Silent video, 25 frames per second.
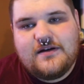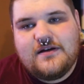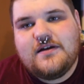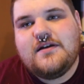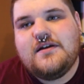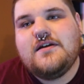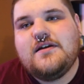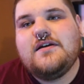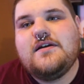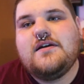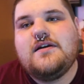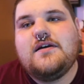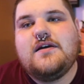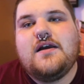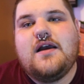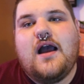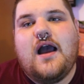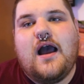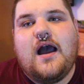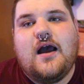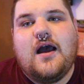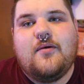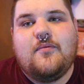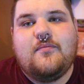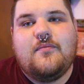
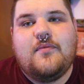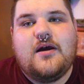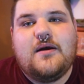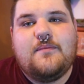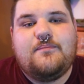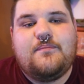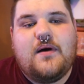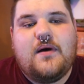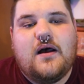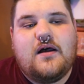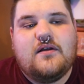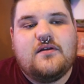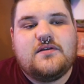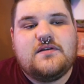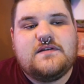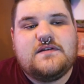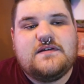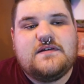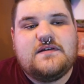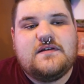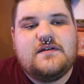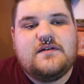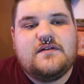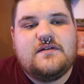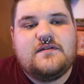But there
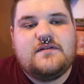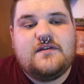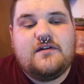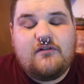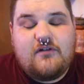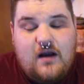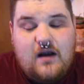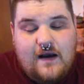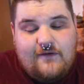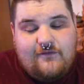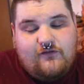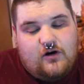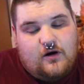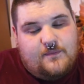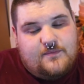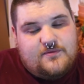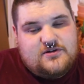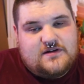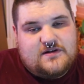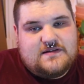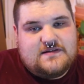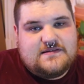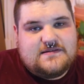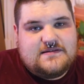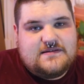are other options
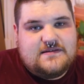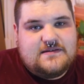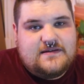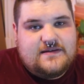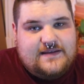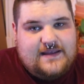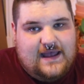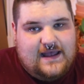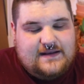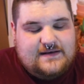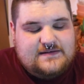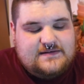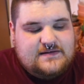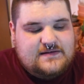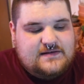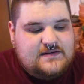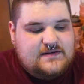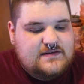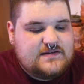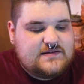yet. So,